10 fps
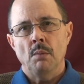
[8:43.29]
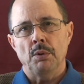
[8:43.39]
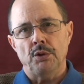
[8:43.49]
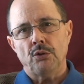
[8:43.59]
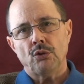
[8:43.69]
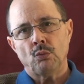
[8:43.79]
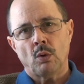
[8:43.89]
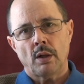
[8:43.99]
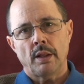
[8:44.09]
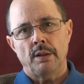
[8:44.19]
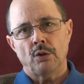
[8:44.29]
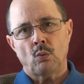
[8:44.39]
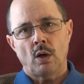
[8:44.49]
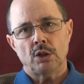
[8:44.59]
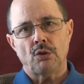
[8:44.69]
But this is one of the
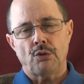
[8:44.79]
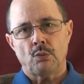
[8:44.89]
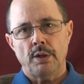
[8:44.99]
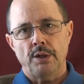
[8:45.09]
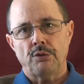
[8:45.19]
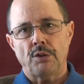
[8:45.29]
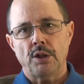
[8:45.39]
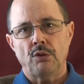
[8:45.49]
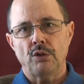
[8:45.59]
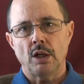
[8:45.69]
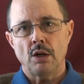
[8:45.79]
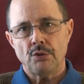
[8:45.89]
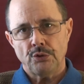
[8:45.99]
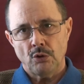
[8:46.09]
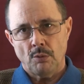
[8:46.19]
quadrant 3 is the things that
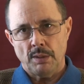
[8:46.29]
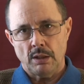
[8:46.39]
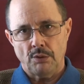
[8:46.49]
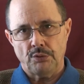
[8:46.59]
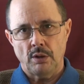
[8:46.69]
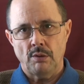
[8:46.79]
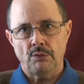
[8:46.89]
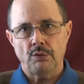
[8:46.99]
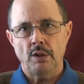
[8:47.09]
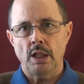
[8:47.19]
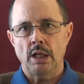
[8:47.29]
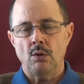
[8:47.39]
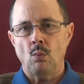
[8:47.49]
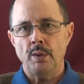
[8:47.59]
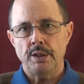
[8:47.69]
others know about ourselves
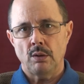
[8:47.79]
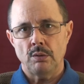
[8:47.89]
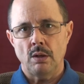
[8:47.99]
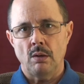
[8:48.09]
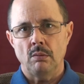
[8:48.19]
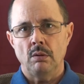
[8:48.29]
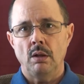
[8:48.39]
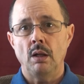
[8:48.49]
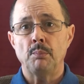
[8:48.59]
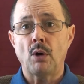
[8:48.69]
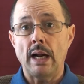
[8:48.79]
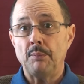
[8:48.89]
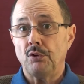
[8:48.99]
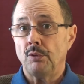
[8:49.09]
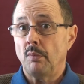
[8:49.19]
that we don't know. And
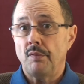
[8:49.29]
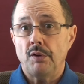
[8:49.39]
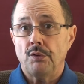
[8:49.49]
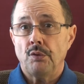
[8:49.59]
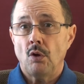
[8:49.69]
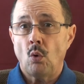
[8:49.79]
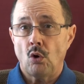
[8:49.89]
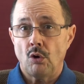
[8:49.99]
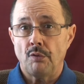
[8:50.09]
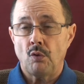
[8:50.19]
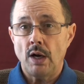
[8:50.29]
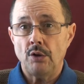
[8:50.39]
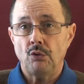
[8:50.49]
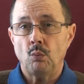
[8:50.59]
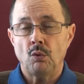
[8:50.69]
perhaps some of his or her
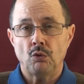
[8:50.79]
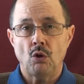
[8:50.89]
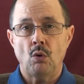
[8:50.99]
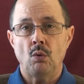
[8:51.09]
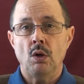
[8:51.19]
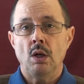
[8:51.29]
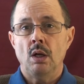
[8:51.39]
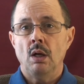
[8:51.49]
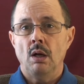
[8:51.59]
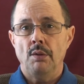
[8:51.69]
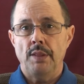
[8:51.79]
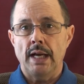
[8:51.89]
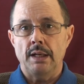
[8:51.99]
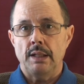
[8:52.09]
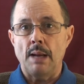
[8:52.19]
friends won't know
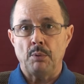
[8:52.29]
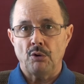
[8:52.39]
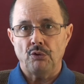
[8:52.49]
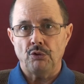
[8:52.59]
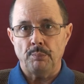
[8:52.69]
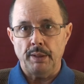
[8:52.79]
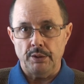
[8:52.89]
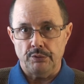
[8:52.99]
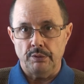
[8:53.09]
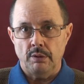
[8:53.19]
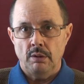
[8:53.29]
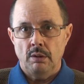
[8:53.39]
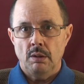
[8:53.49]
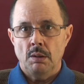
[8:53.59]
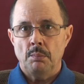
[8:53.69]
that that person's impatient,
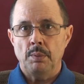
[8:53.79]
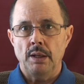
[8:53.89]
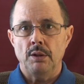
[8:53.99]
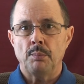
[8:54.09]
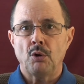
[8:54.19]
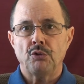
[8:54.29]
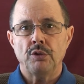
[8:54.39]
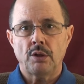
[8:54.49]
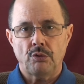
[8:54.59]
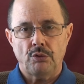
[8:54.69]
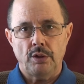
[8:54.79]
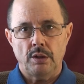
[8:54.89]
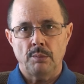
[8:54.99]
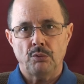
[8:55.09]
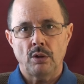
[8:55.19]
but the person doesn't see
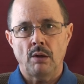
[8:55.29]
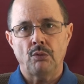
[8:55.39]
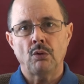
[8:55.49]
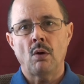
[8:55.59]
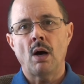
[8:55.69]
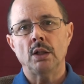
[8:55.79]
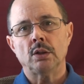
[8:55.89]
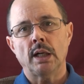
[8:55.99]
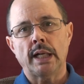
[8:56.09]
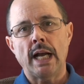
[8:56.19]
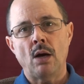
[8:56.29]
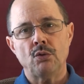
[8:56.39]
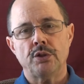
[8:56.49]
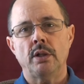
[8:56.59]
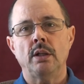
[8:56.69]
it themselves. So I try to
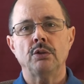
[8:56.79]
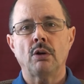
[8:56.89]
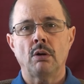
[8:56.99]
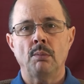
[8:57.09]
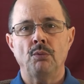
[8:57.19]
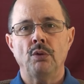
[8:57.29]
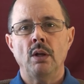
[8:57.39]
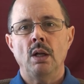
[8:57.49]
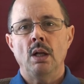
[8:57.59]
couch it in terms